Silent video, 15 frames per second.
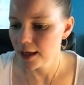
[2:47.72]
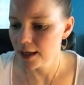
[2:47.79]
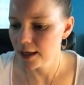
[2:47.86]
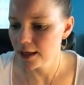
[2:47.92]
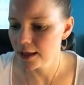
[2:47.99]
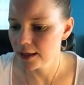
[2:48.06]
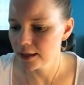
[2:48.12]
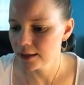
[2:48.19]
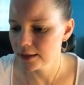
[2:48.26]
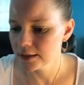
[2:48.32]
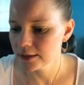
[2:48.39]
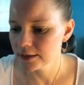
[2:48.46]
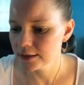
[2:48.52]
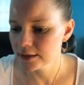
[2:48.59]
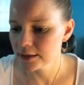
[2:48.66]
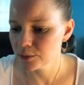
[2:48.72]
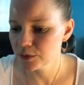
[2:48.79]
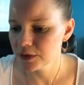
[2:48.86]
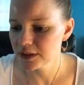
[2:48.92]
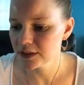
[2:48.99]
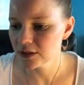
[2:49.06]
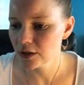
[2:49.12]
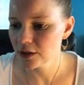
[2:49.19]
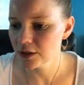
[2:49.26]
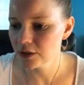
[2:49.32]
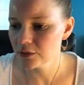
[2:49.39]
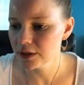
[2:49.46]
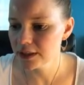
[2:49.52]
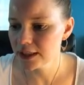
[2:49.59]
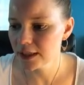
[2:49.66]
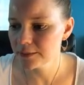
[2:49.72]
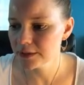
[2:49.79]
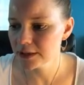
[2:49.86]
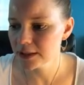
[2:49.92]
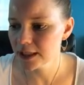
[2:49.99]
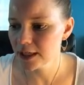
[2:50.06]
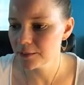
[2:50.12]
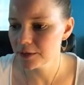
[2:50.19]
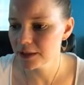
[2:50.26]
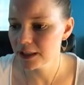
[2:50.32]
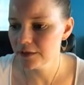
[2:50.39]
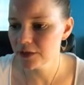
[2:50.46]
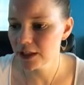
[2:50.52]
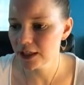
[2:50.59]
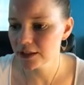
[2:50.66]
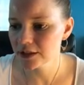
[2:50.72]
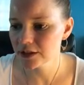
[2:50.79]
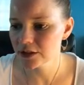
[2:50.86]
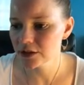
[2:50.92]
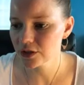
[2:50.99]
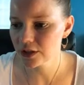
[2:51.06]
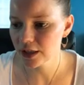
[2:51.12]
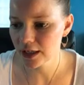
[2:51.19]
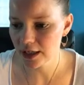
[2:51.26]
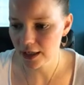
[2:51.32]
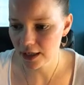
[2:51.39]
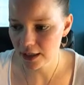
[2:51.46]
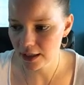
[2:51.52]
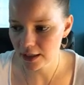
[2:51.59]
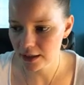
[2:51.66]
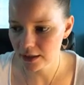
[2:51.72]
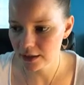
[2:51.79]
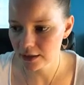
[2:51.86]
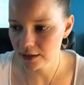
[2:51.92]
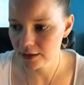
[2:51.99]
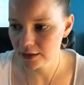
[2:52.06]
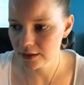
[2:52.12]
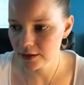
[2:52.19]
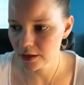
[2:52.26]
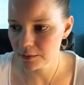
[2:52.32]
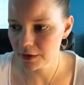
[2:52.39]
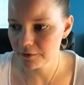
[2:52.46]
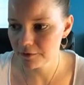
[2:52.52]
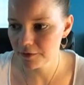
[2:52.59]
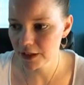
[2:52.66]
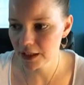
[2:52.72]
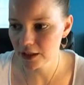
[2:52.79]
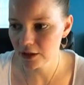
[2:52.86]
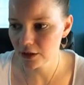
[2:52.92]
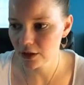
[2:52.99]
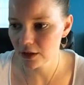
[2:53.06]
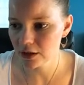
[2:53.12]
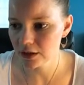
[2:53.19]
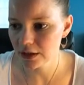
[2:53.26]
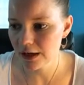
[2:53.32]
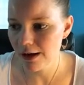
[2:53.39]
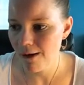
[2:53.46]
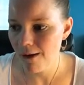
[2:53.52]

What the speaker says: And we started 3 times a day, I believe, yesterday. It's on my feeding log.